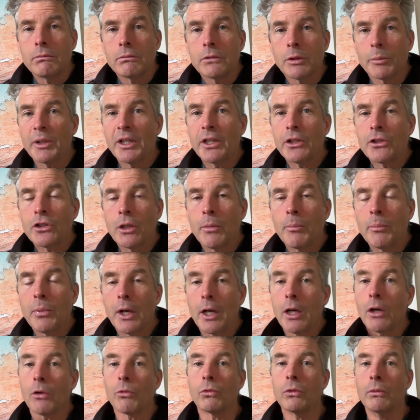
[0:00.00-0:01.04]
the British
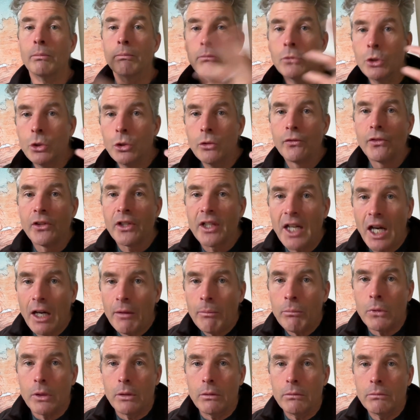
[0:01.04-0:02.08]
Empire removed the
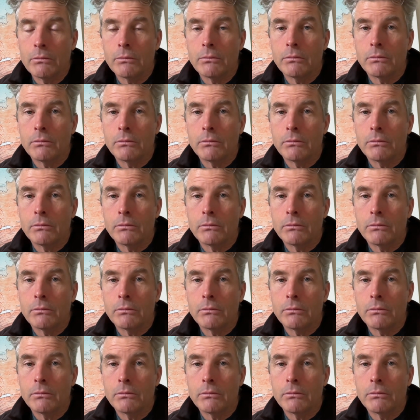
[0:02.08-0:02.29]
government.